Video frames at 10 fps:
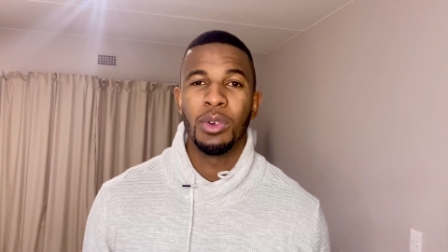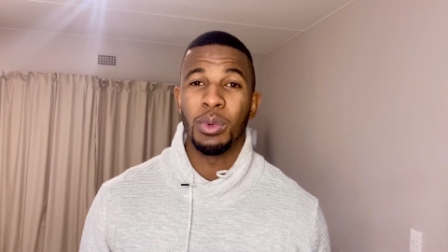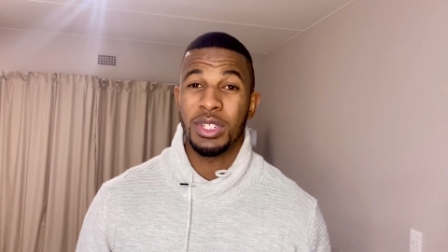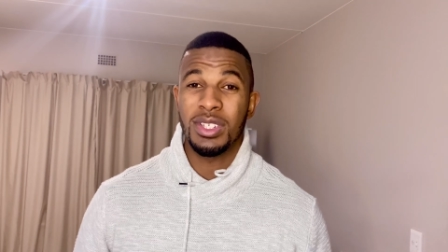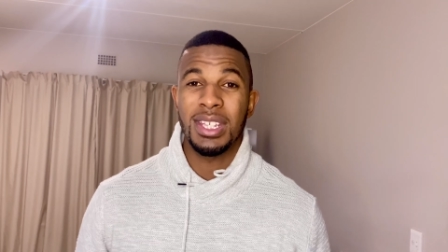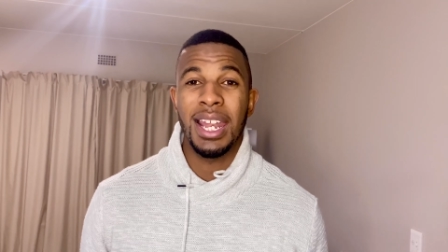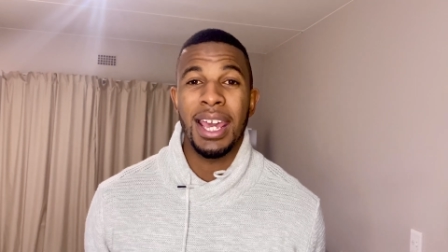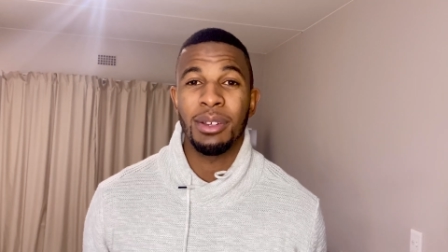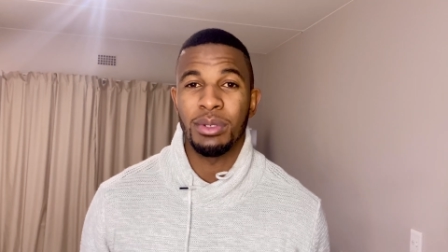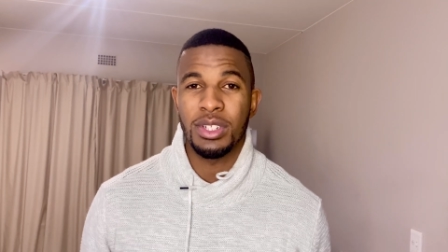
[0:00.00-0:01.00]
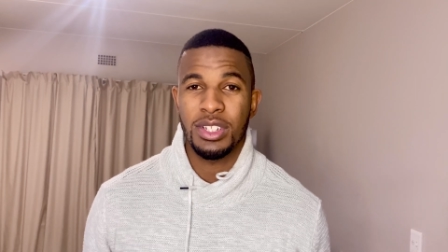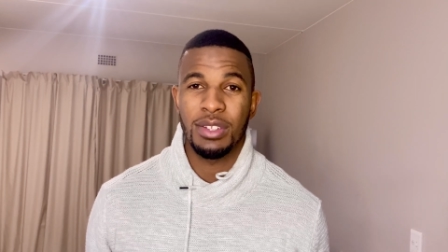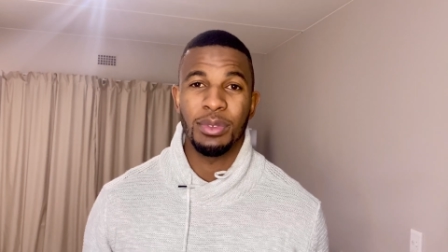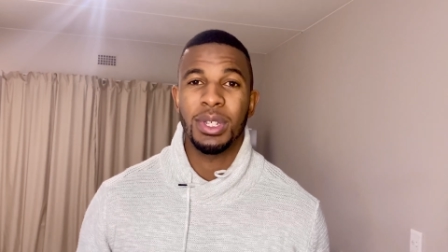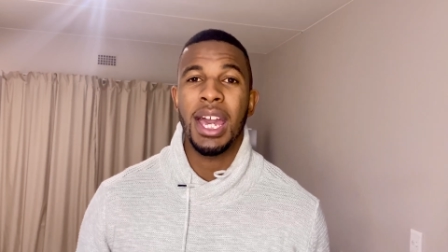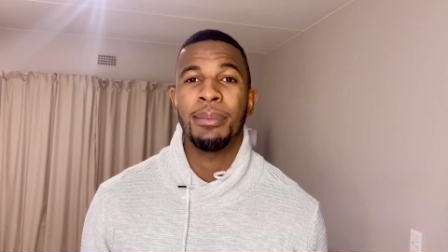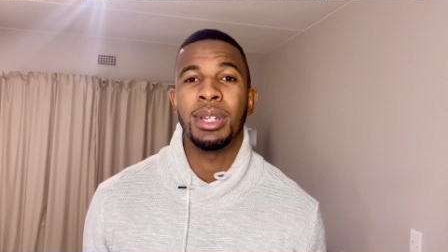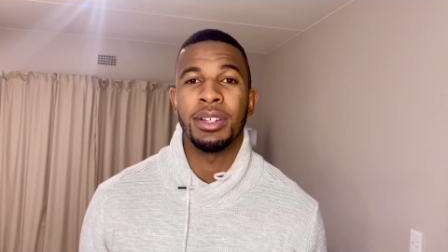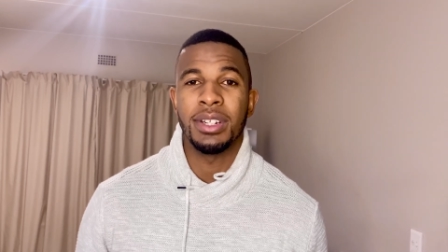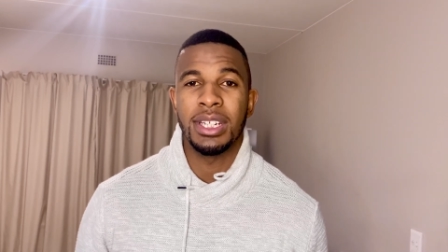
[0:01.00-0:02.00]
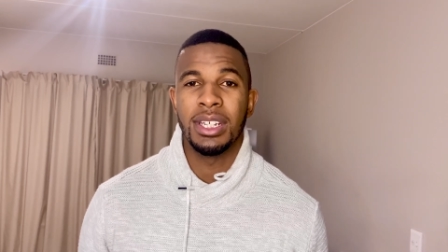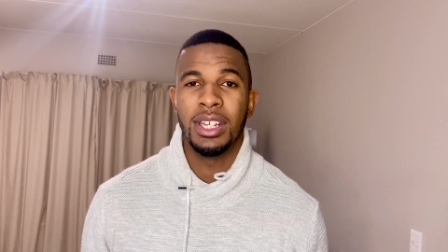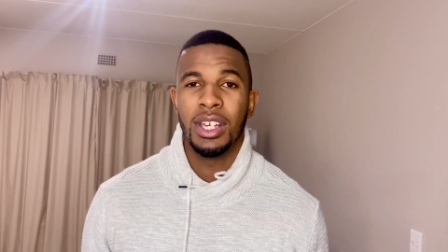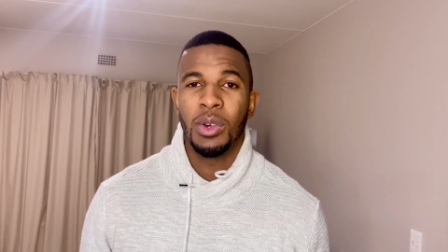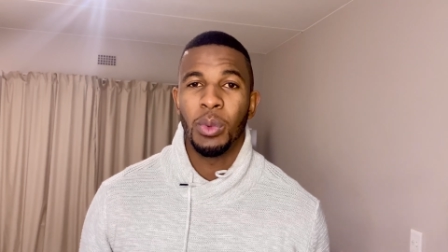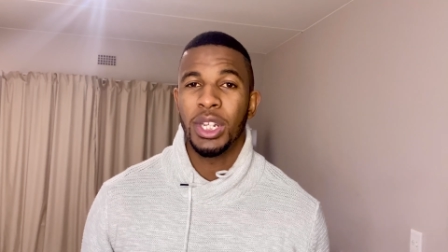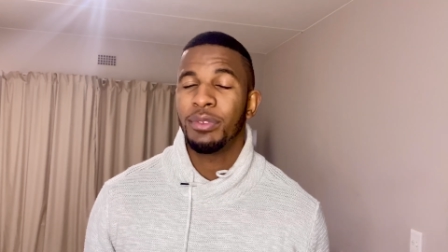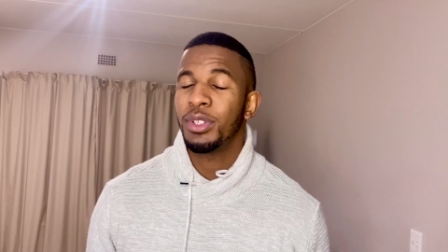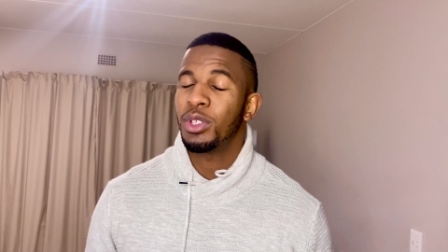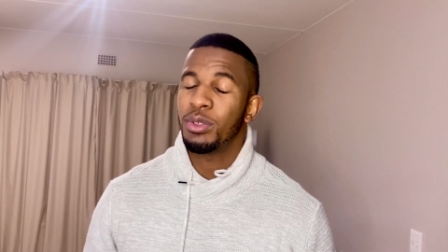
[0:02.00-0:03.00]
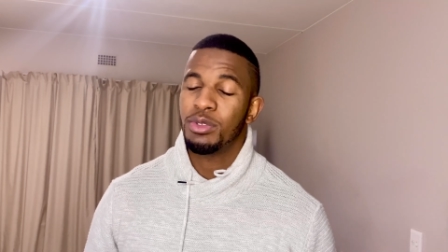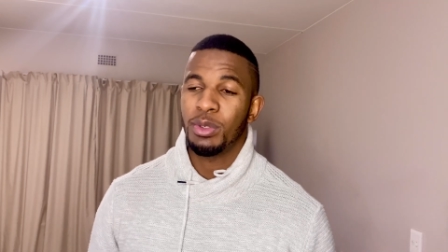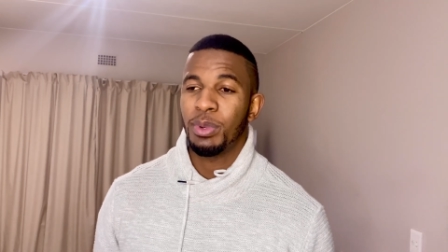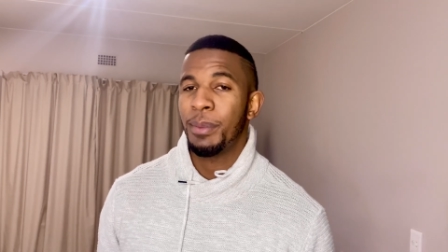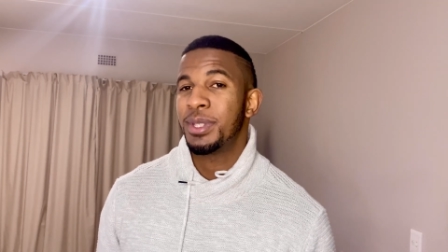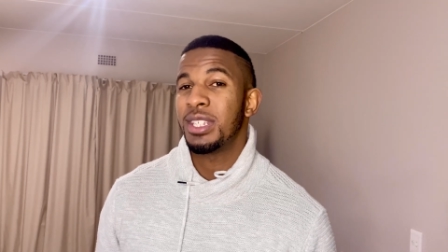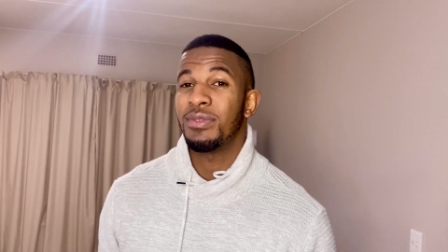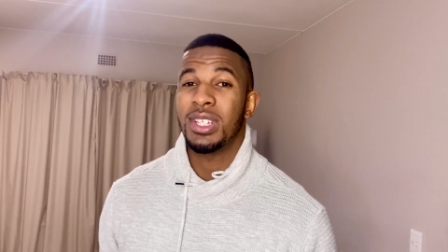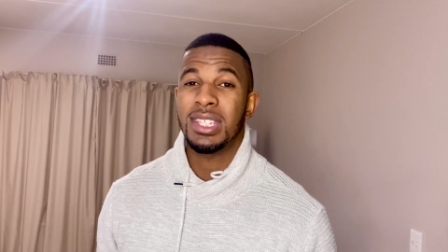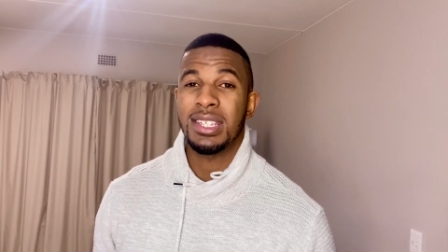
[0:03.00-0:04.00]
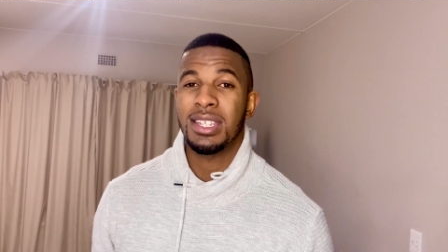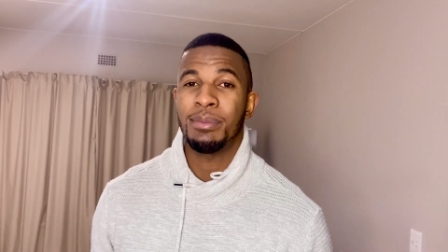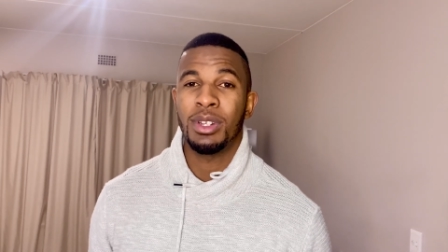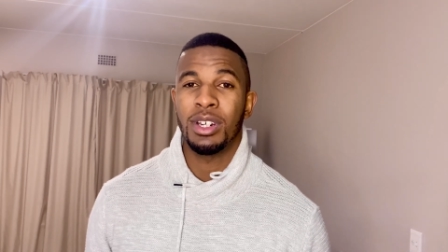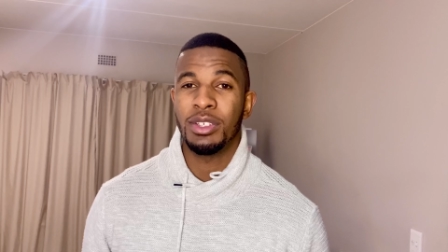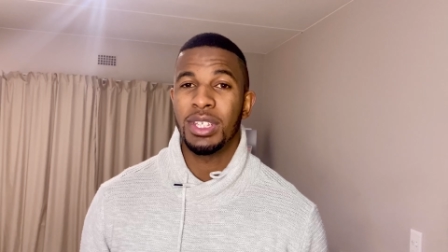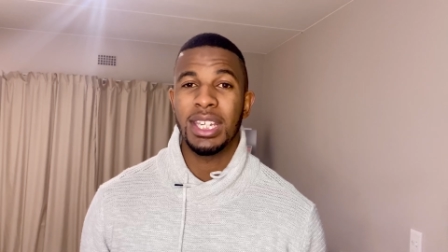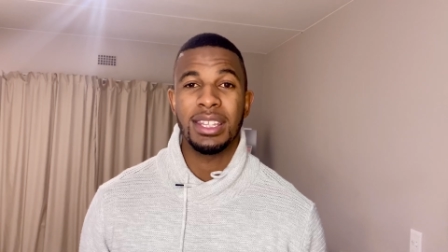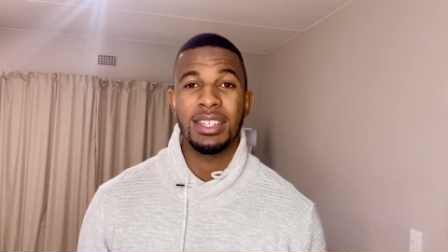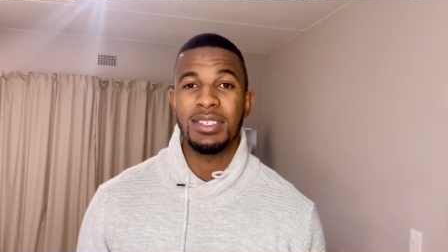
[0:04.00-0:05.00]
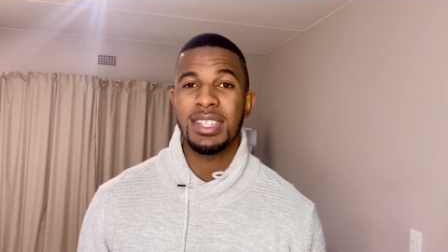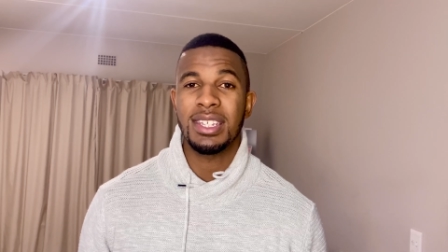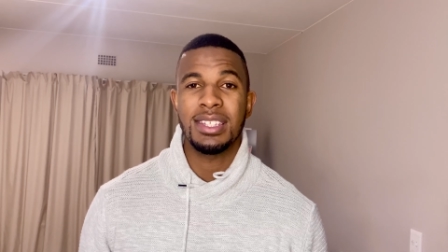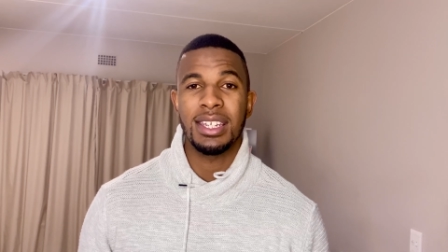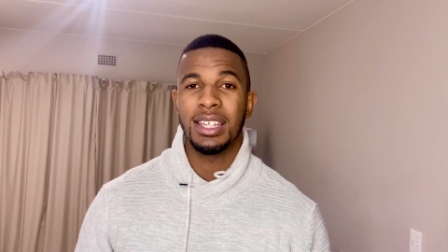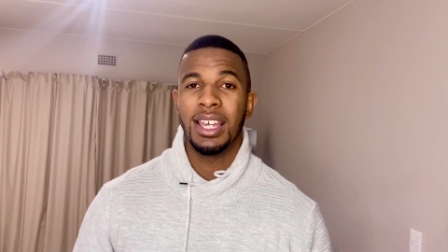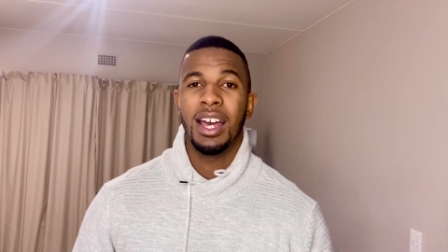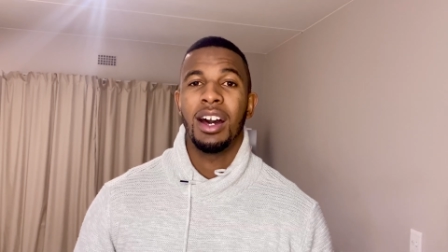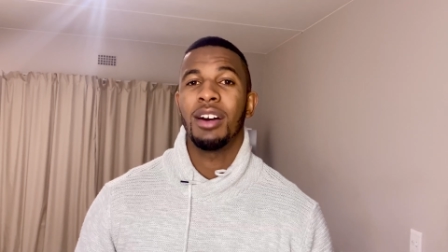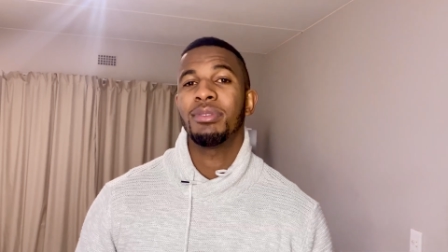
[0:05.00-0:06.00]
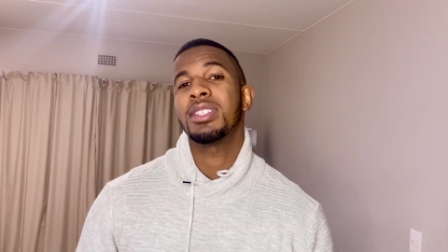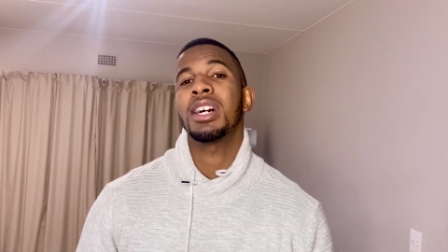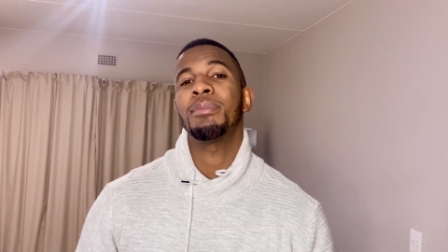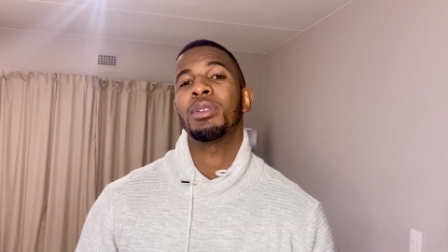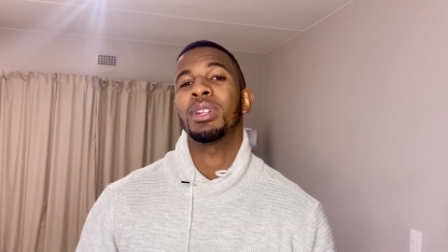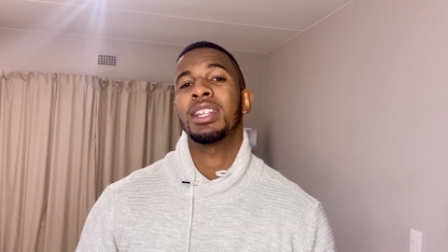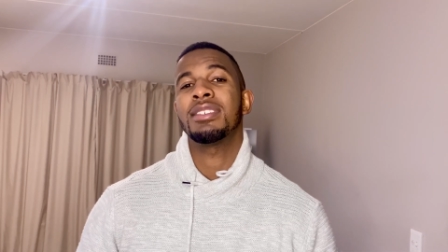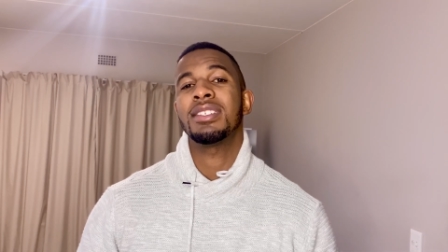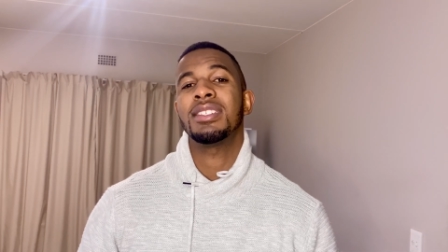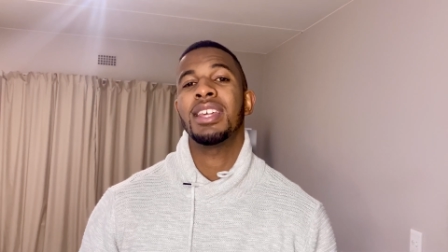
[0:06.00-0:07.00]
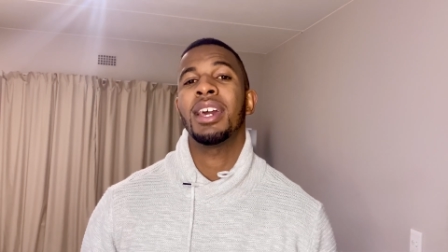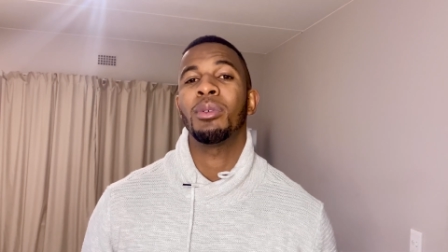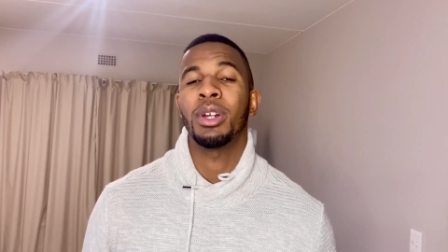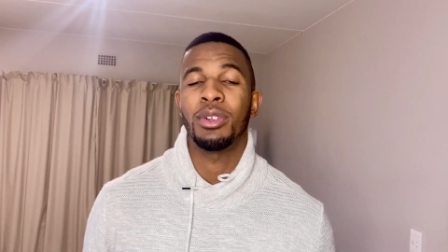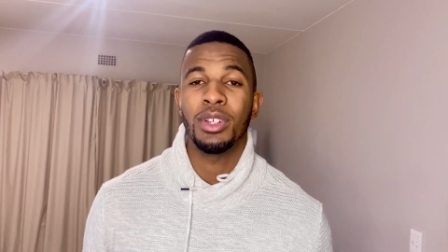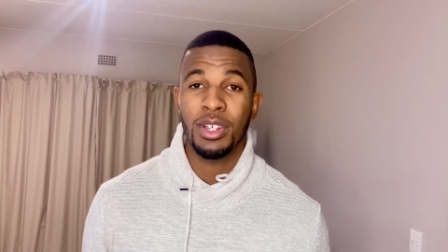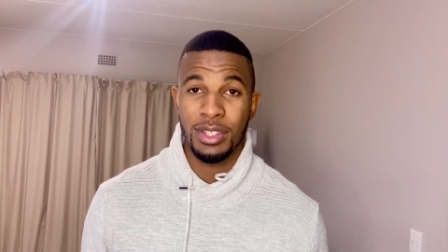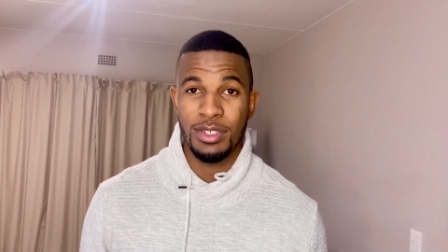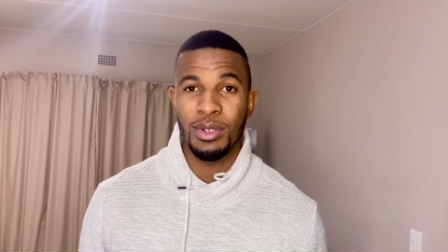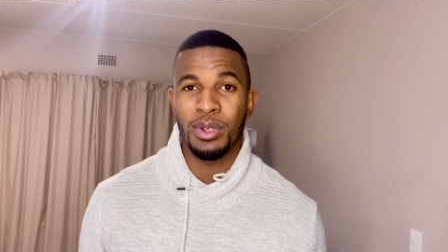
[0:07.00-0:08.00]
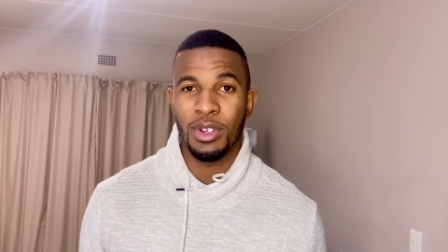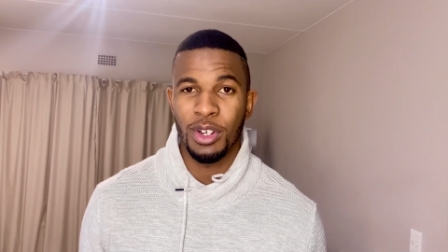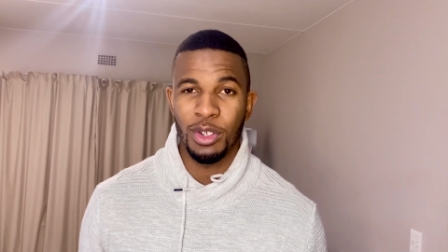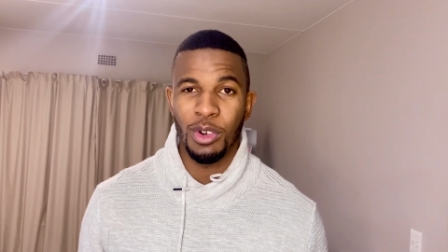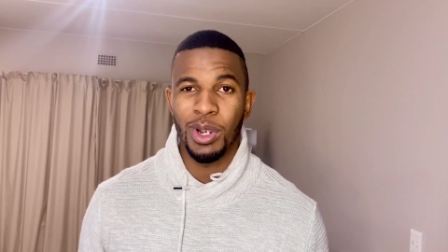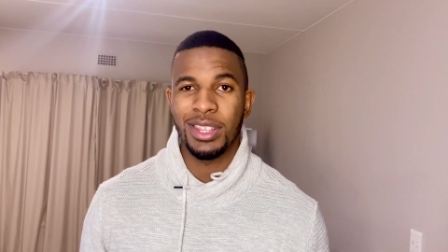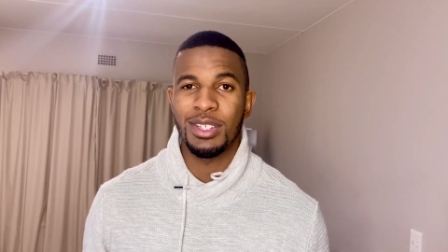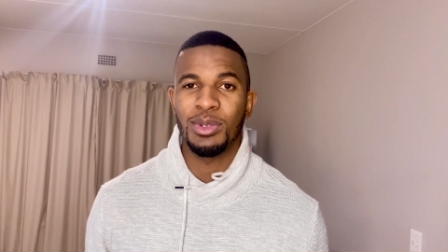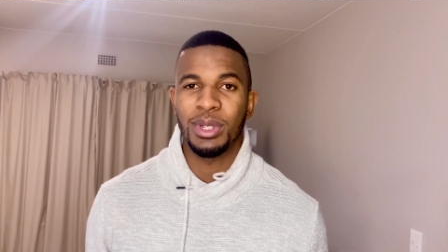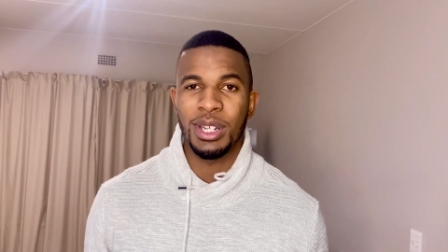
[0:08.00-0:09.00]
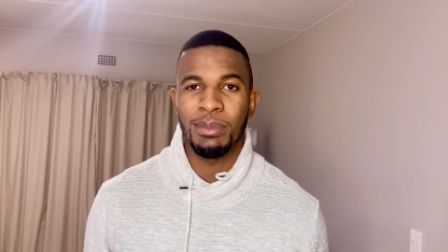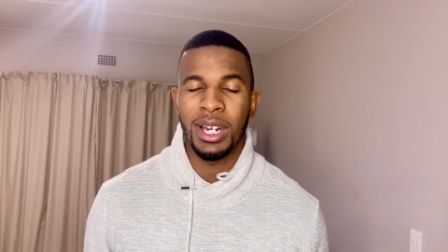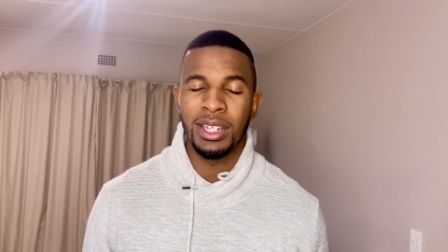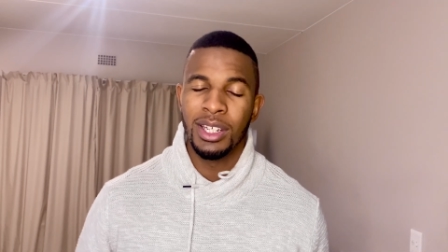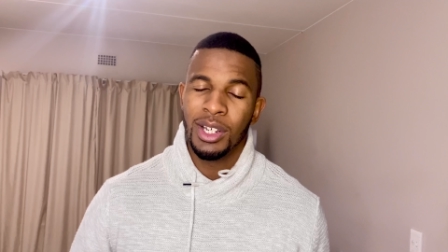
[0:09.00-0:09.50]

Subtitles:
which is the language, the vocabulary. Whenever you go to a property investing seminar, you get there, you're sitting, half the time you don't understand what on earth is going on or what they're talking about.